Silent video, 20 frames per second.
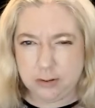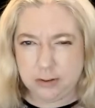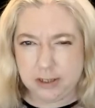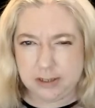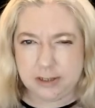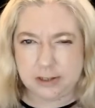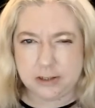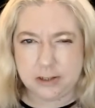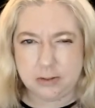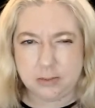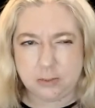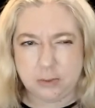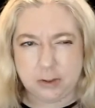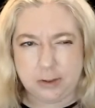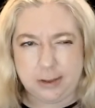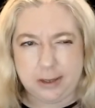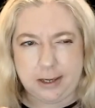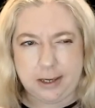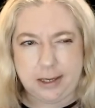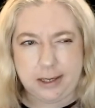It doesn't
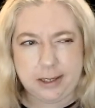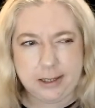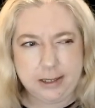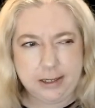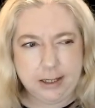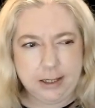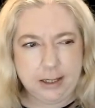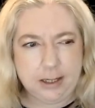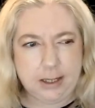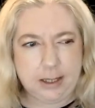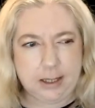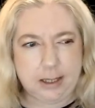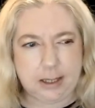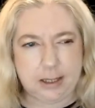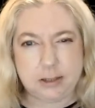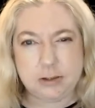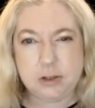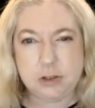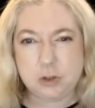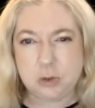really
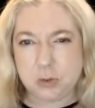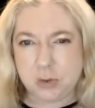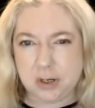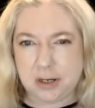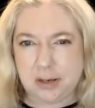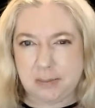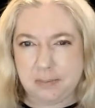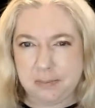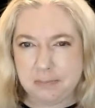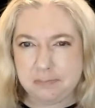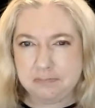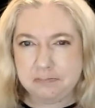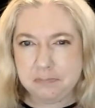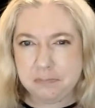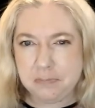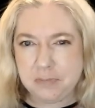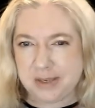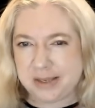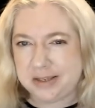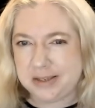scream
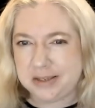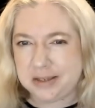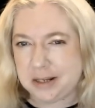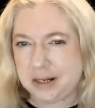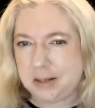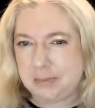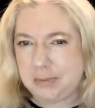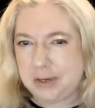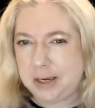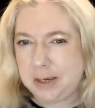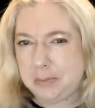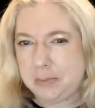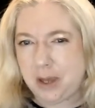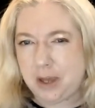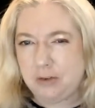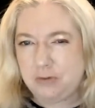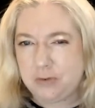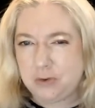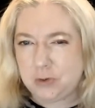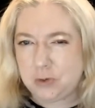this is going to be
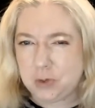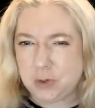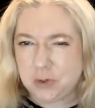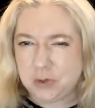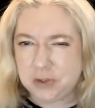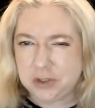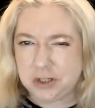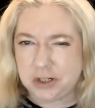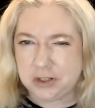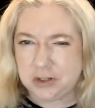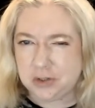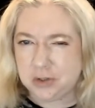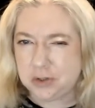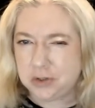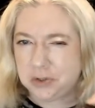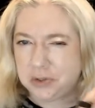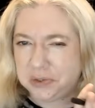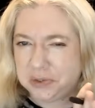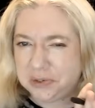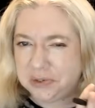my future
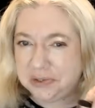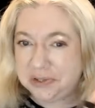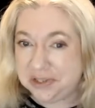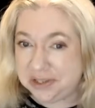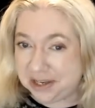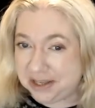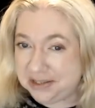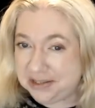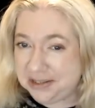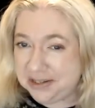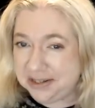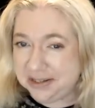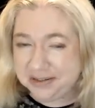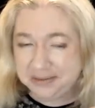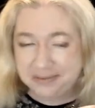signature scent.